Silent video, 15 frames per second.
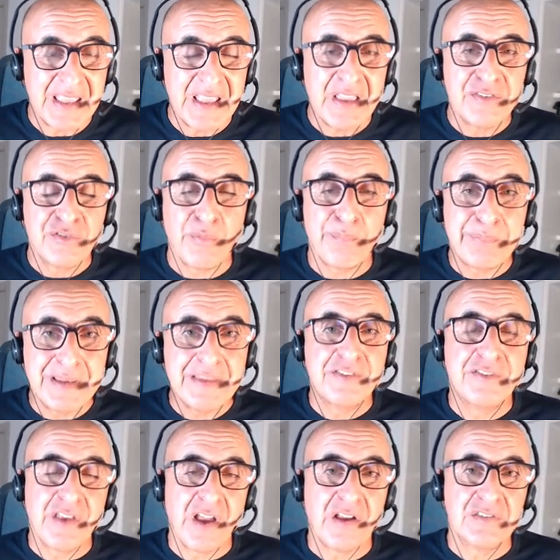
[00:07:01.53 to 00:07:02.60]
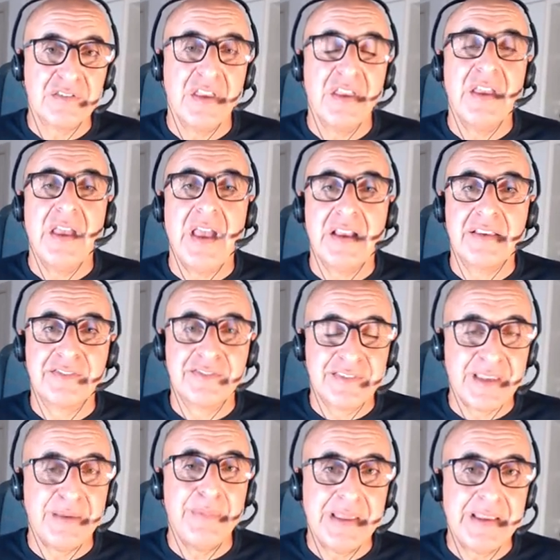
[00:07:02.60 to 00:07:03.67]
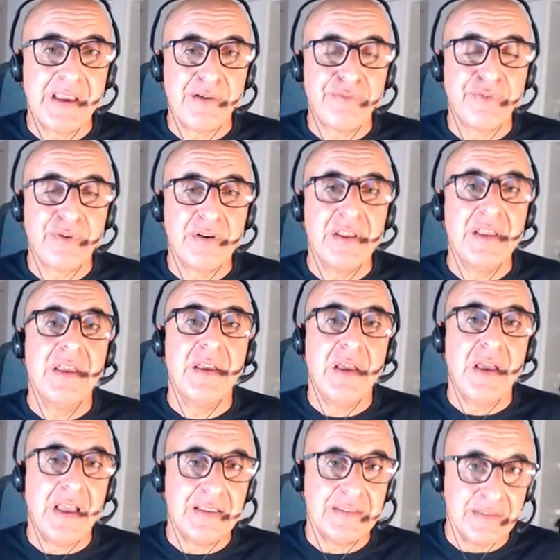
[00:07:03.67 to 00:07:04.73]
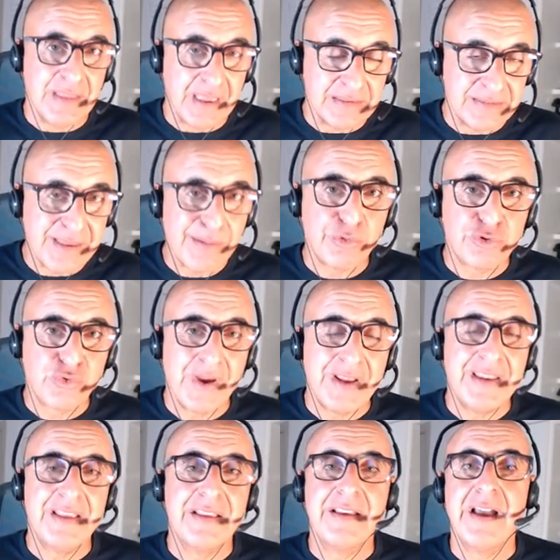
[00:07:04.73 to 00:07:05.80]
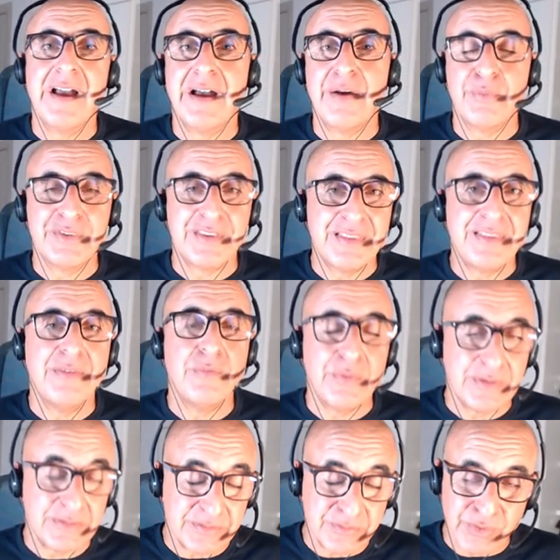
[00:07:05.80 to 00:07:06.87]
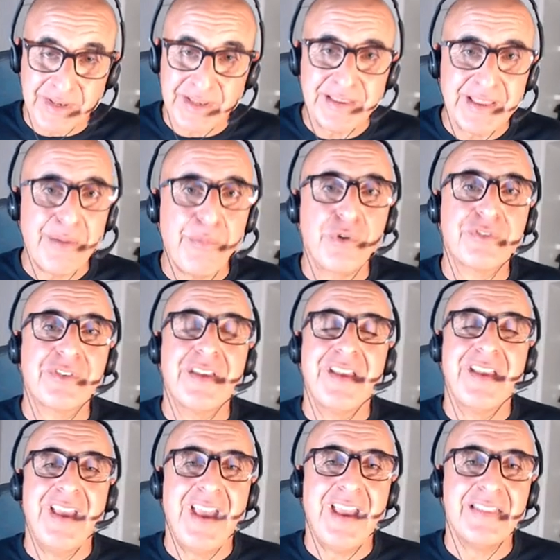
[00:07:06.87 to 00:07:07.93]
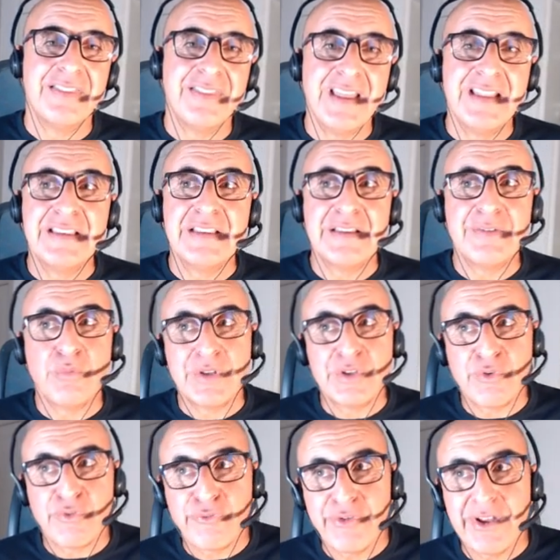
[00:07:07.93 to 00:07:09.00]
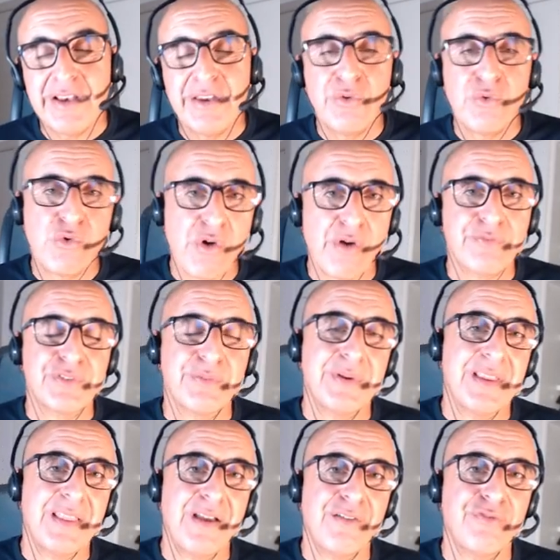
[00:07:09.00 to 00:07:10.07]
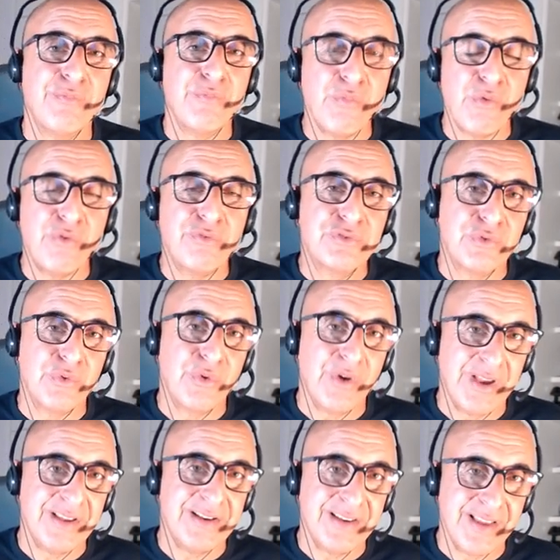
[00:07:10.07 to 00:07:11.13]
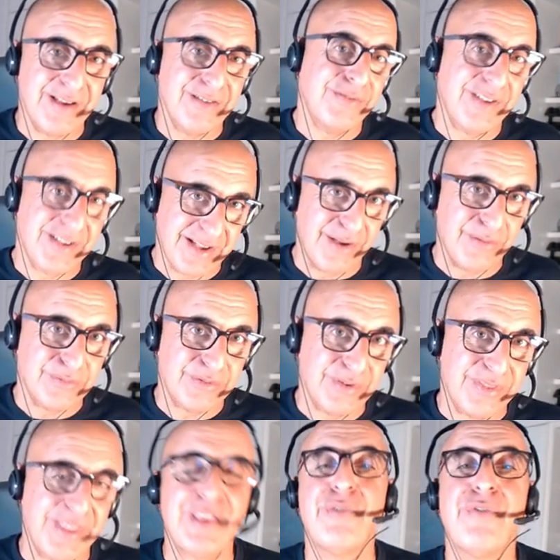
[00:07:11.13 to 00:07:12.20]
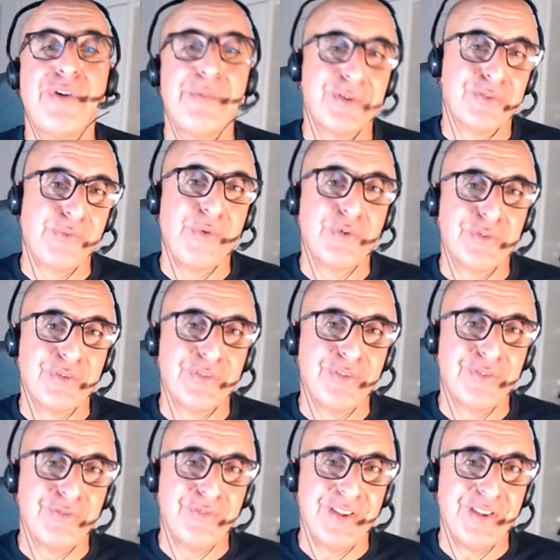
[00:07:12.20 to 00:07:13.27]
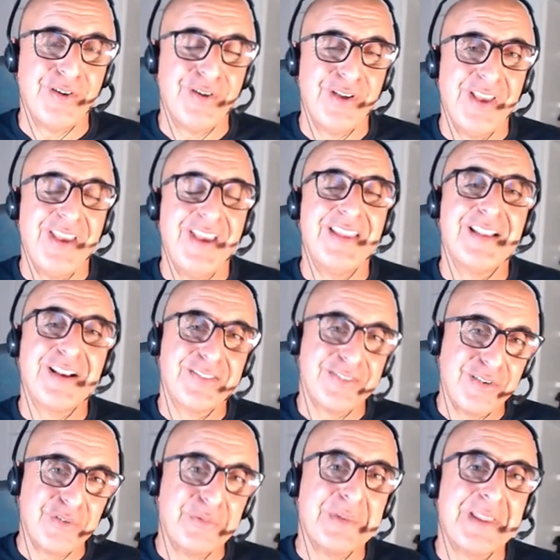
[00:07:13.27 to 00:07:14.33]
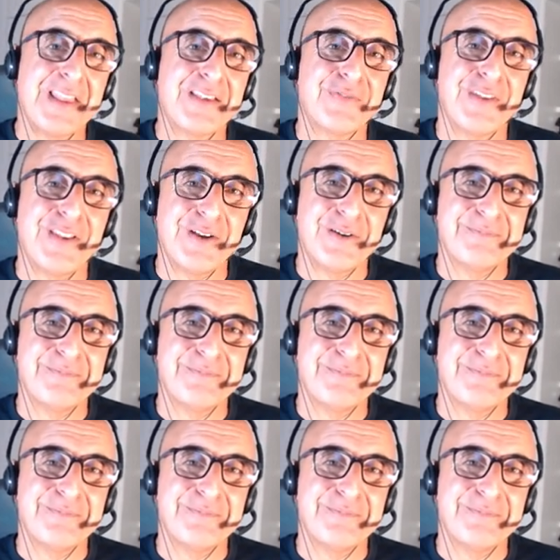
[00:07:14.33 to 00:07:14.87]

So please start extremely careful at demo trading with trading demos, and then when you feel you're comfortable enough, move to a live account. Thank you very much for watching this video, and I'll see you in my next video.